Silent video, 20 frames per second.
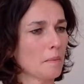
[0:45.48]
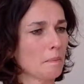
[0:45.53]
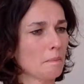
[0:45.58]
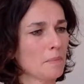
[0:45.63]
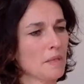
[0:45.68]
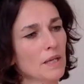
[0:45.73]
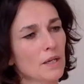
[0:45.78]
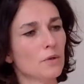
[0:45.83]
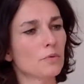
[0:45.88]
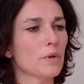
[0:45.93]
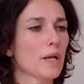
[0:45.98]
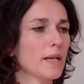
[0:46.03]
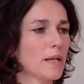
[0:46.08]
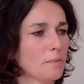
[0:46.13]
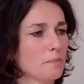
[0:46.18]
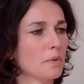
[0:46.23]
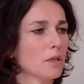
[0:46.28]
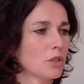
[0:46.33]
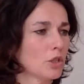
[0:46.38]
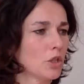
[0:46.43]
being great
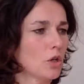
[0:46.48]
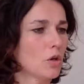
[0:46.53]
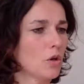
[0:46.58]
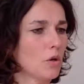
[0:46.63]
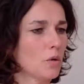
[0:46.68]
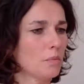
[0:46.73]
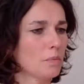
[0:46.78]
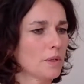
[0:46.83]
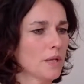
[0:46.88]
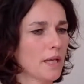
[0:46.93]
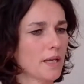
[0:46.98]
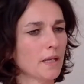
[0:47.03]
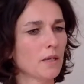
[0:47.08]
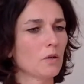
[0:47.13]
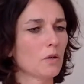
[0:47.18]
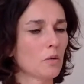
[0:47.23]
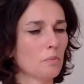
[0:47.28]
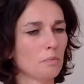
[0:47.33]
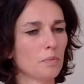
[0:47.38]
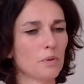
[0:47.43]
at my job,
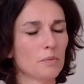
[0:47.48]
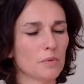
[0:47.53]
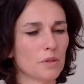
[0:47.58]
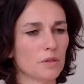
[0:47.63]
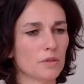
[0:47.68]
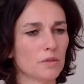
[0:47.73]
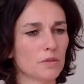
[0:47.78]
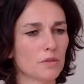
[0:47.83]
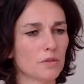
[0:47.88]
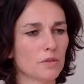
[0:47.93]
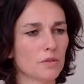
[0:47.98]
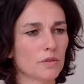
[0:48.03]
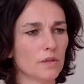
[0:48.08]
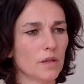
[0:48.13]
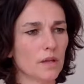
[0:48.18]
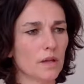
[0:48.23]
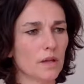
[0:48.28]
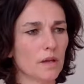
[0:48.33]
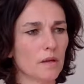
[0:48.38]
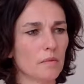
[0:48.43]
getting compliments,
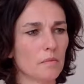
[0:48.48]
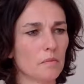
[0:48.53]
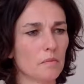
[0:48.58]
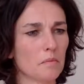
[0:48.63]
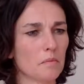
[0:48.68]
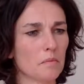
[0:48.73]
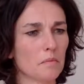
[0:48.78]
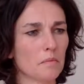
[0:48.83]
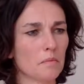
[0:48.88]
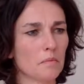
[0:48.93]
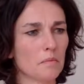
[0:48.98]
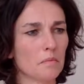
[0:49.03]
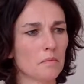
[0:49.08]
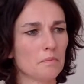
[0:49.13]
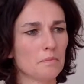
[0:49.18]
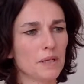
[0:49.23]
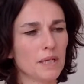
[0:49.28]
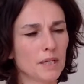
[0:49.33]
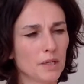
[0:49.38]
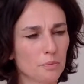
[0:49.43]

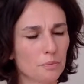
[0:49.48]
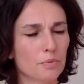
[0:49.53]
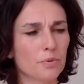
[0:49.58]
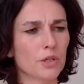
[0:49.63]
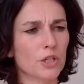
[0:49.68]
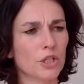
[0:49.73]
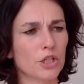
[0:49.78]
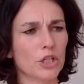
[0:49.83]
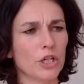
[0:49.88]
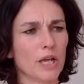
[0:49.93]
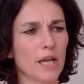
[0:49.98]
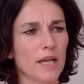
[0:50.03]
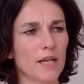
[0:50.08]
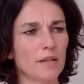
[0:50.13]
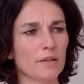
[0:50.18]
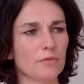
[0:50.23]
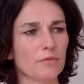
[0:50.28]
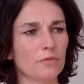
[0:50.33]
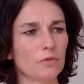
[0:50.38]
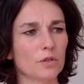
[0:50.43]
being
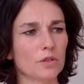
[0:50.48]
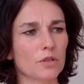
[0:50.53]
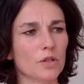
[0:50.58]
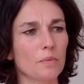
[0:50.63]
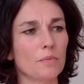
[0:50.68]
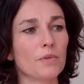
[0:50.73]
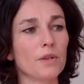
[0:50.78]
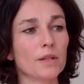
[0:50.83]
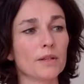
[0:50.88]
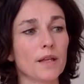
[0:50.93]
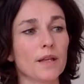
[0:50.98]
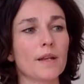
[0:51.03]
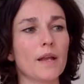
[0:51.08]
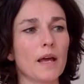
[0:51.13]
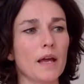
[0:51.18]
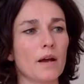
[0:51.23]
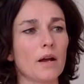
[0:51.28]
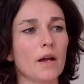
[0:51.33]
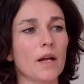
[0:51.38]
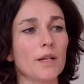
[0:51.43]
appreciated for something
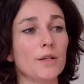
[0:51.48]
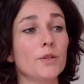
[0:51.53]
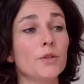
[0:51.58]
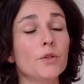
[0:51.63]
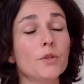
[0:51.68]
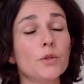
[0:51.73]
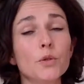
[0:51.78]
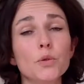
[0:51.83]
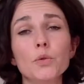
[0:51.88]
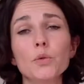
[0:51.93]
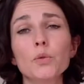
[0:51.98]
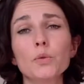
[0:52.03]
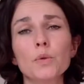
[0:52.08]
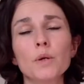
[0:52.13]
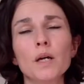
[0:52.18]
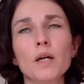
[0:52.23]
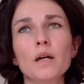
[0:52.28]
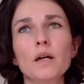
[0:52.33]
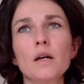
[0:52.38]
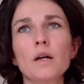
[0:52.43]
that I knew
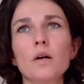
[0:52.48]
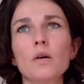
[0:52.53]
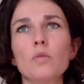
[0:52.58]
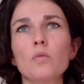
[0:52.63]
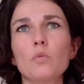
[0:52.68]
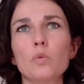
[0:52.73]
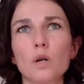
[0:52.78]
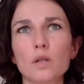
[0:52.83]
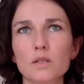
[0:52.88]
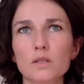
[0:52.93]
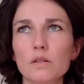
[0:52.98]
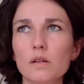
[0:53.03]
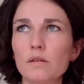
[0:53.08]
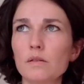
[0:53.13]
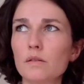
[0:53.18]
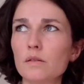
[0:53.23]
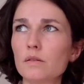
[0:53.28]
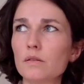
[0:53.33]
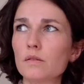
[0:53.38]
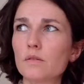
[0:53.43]

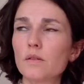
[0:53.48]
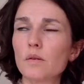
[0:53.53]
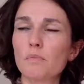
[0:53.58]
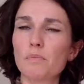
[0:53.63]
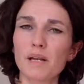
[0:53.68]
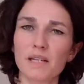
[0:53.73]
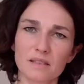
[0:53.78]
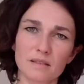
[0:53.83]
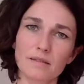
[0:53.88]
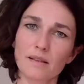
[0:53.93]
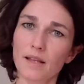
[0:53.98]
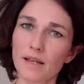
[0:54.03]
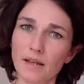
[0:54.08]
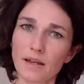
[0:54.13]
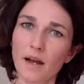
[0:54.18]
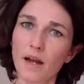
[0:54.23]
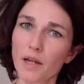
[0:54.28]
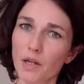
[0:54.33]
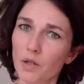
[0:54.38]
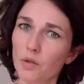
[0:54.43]
wasn't the best
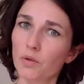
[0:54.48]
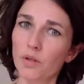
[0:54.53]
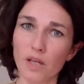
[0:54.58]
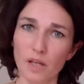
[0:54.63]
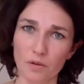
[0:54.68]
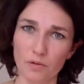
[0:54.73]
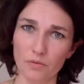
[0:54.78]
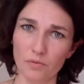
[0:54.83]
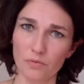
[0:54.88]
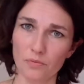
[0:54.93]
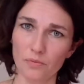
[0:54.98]
thing I could give.